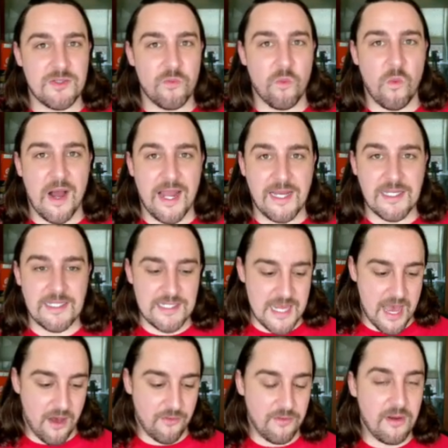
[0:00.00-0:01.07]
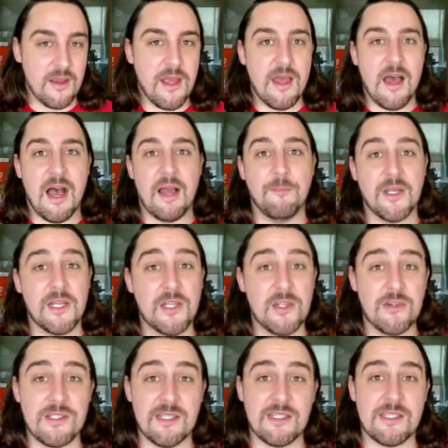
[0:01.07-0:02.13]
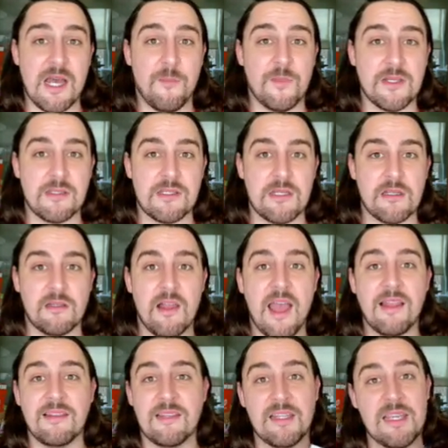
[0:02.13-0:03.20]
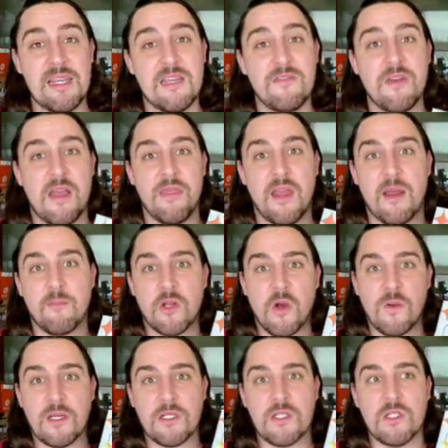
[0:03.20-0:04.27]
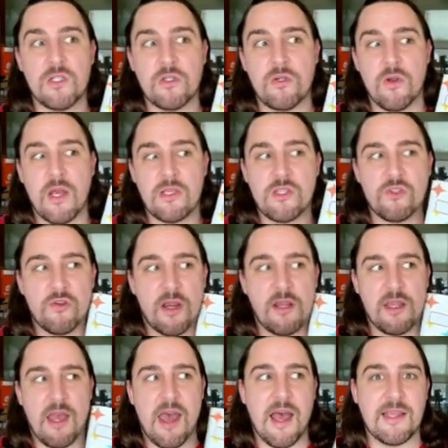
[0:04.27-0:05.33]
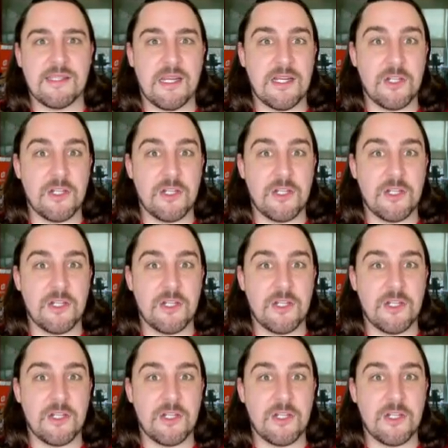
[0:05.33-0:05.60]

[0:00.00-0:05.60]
wind down. I'm going to use this up until I leave, and then I'm going to do Australia as a